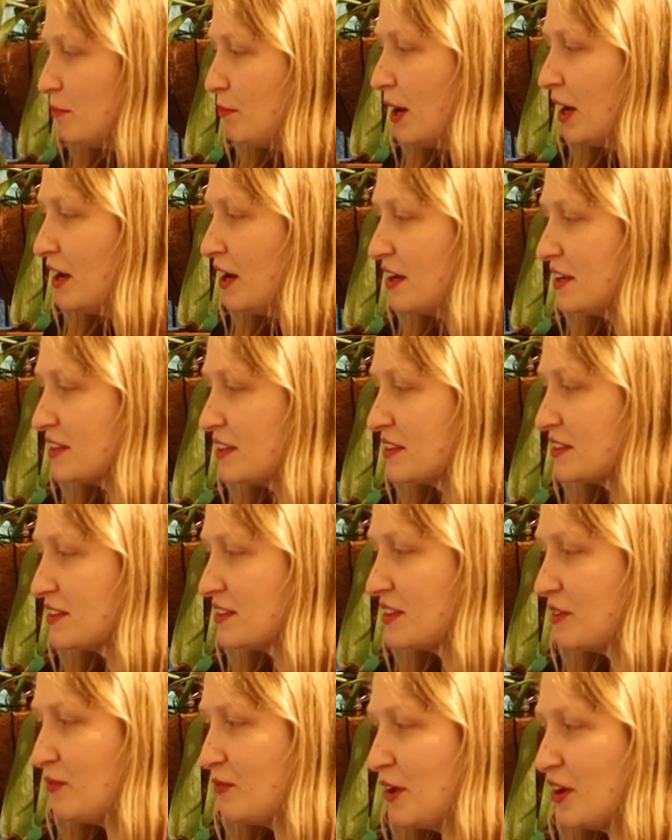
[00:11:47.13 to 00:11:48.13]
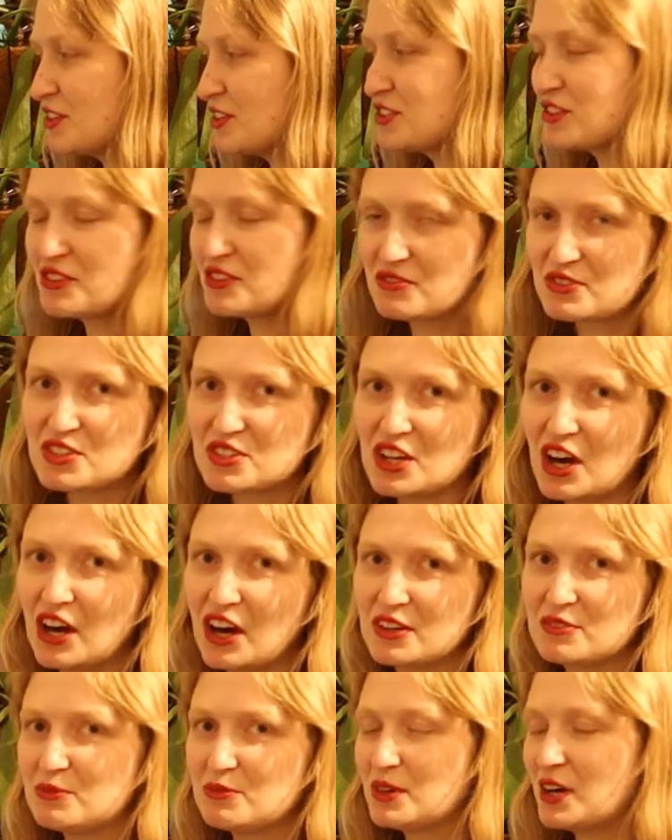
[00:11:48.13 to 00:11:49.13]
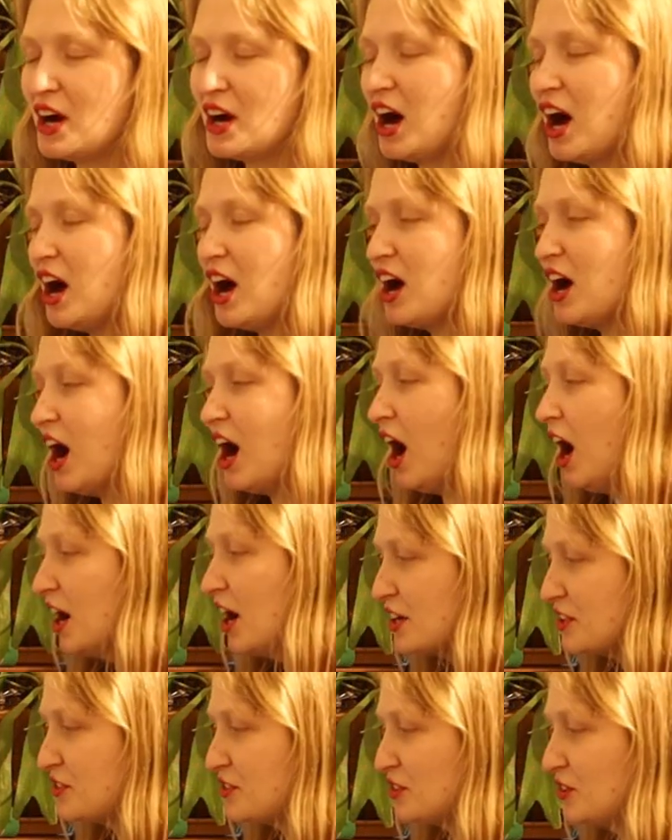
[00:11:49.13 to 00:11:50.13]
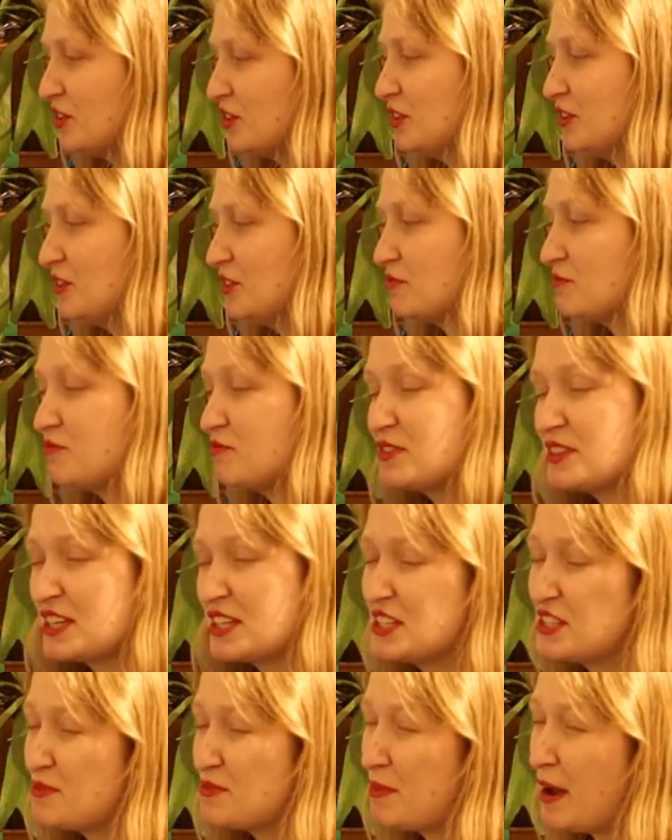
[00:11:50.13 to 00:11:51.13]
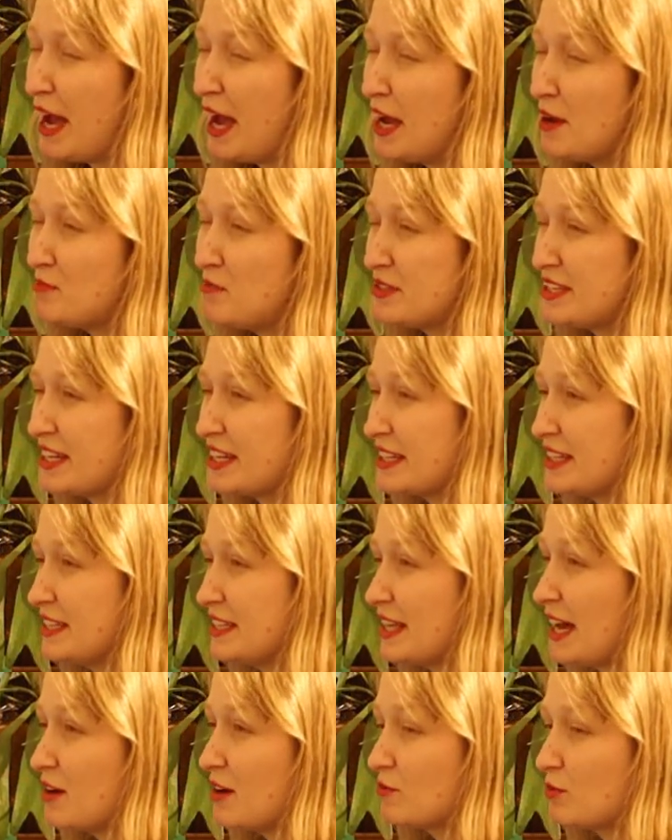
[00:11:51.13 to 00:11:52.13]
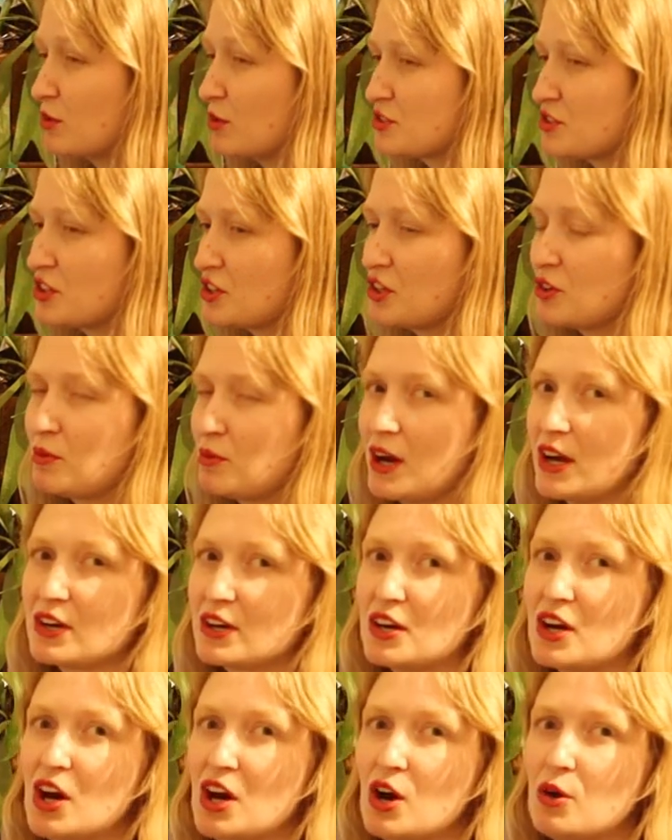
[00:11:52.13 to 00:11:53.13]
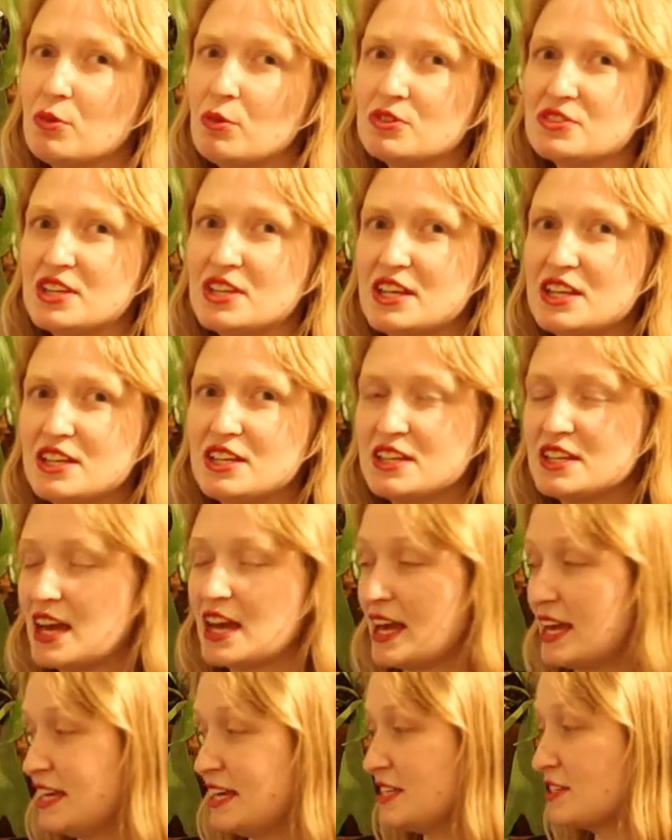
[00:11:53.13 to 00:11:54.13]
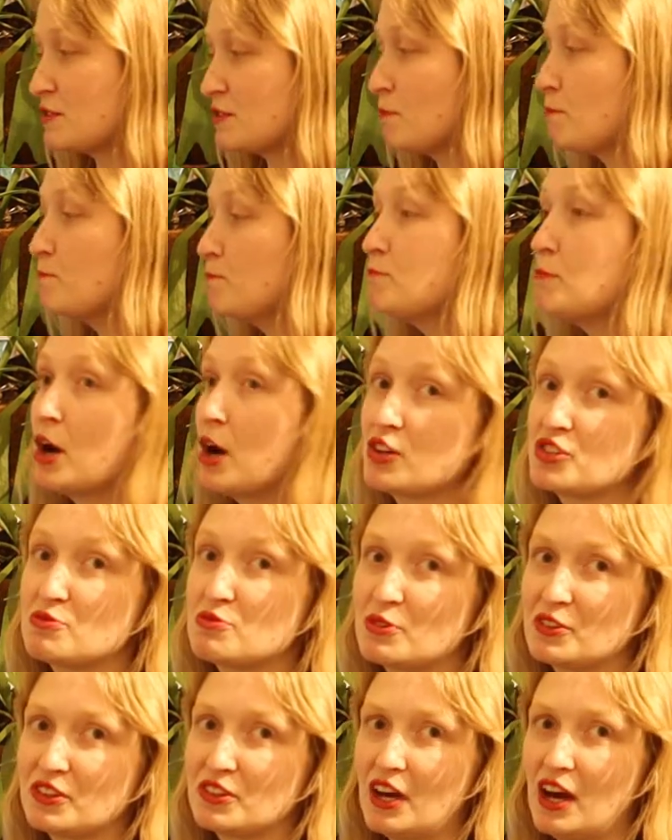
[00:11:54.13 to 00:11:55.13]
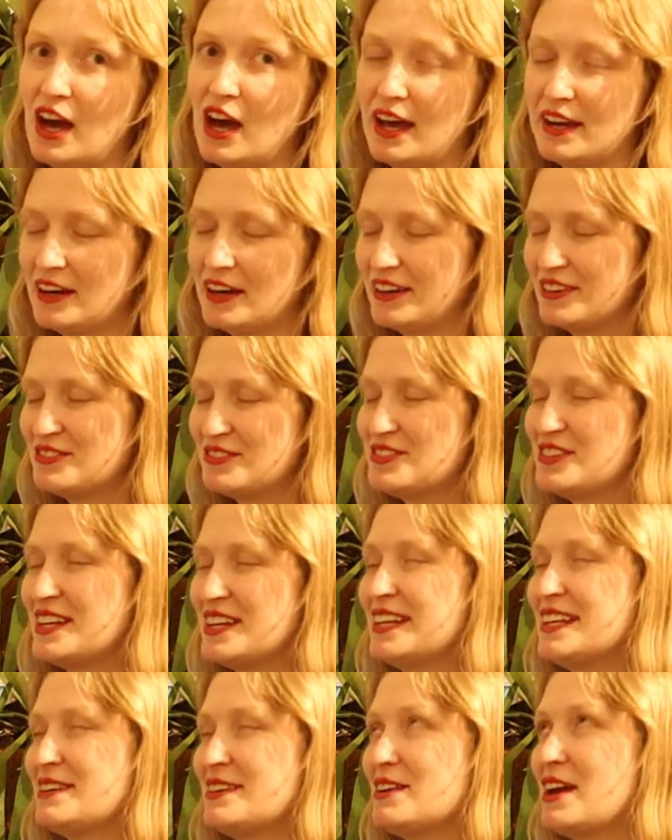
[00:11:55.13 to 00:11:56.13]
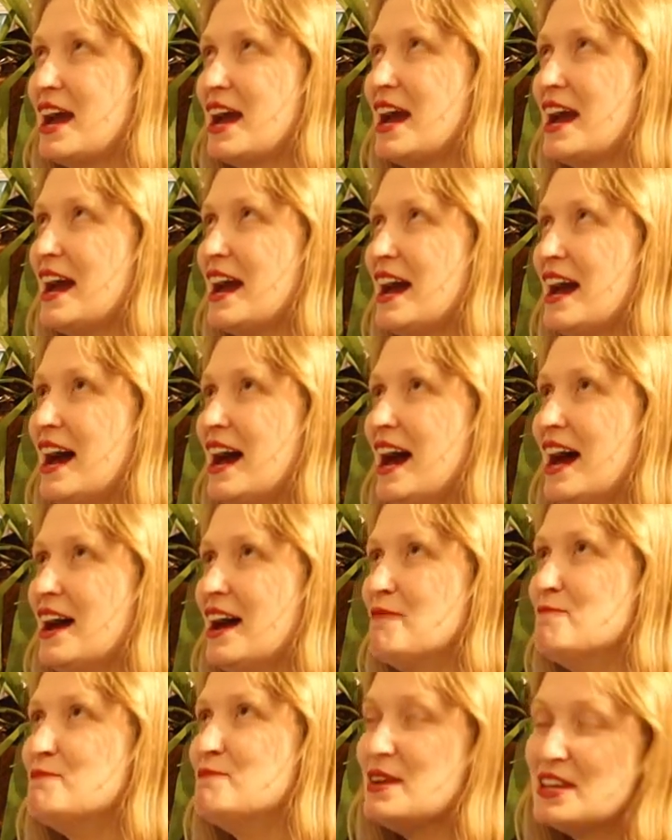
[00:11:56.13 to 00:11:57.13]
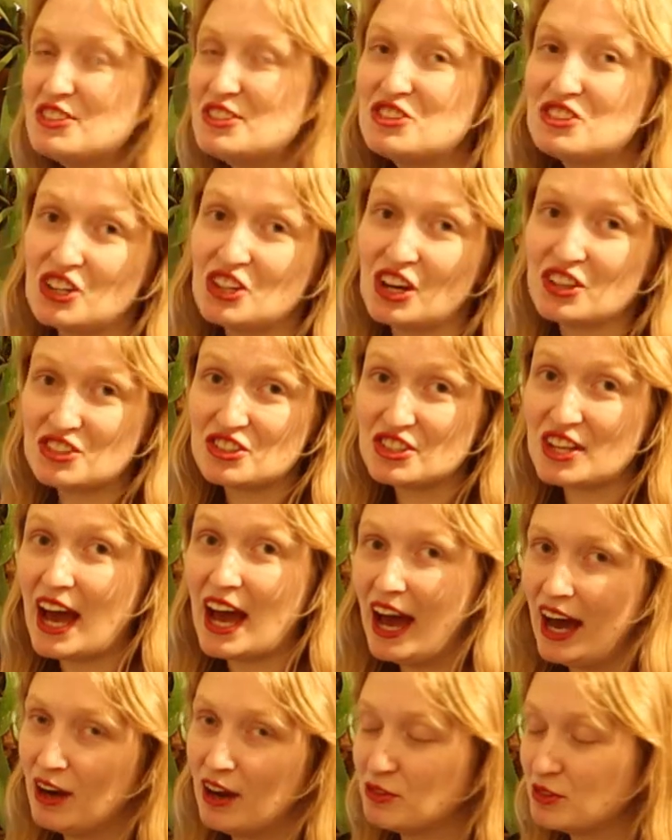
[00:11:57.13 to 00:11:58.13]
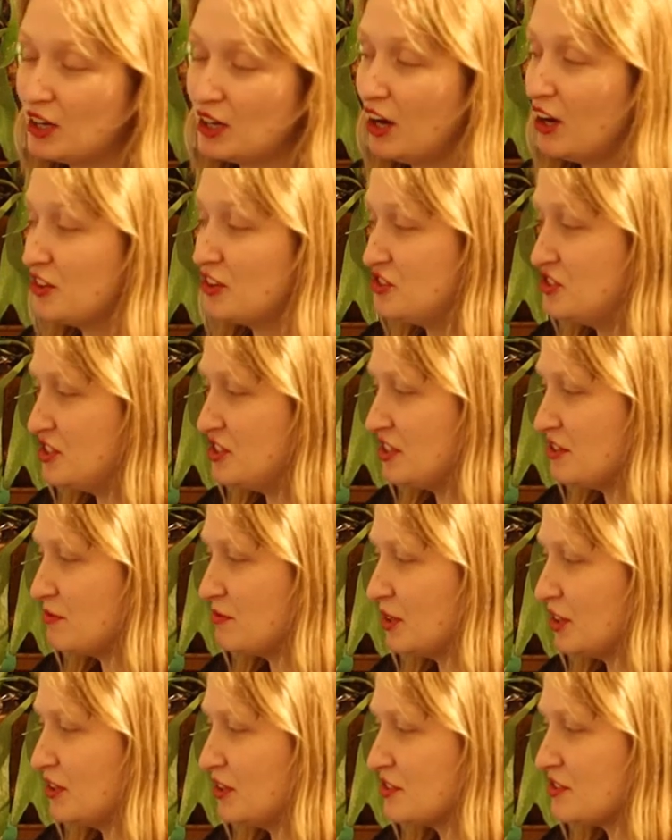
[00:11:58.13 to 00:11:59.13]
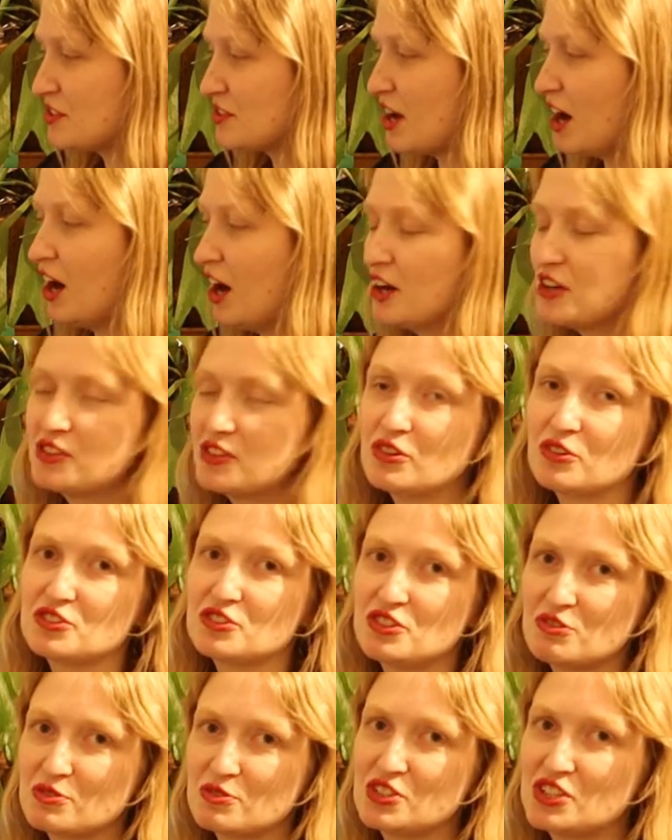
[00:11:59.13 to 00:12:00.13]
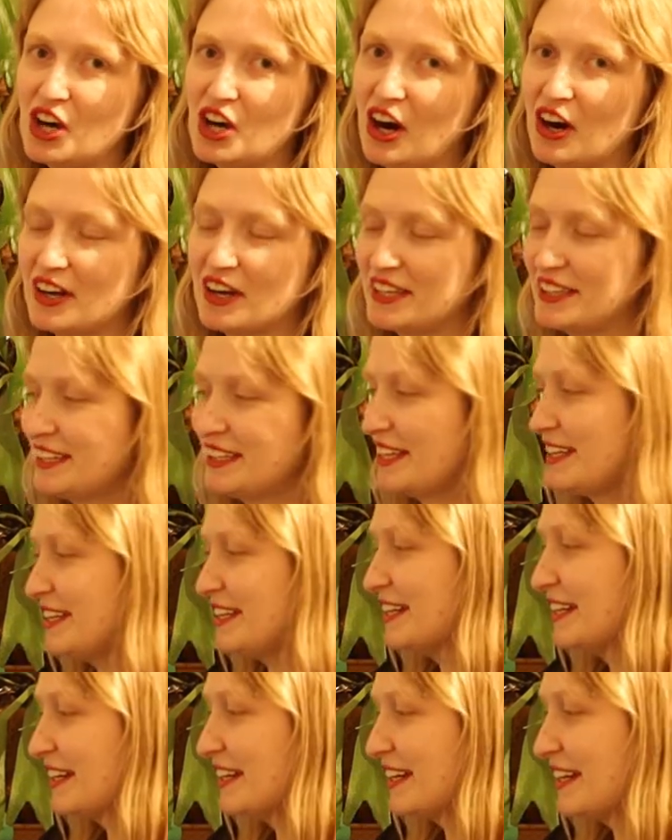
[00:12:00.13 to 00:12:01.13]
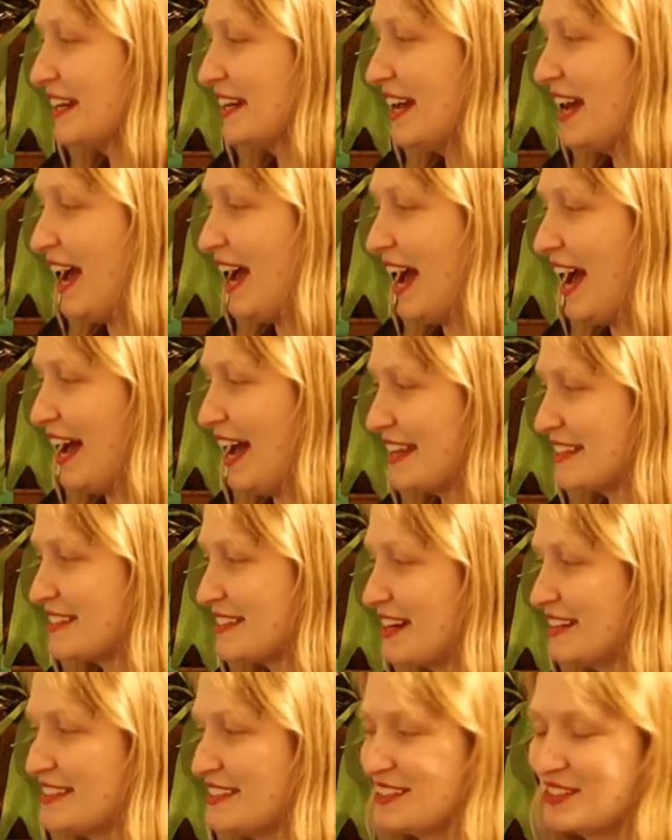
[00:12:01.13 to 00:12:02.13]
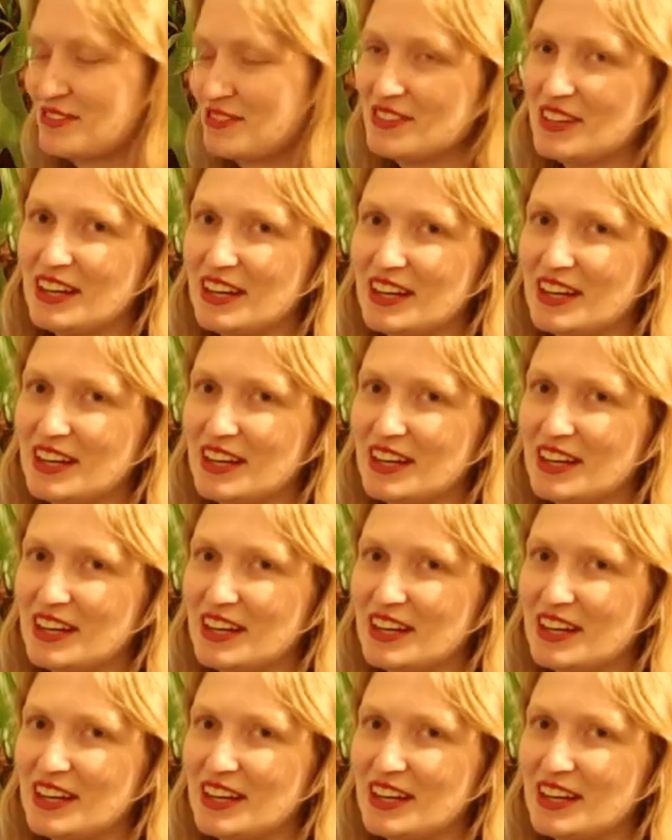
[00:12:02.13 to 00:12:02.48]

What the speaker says: But the first sort of sign I thought for this pair particularly that was going to work was he is much more than her, and I really misjudged how large she was. I thought she was tiny, and I didn't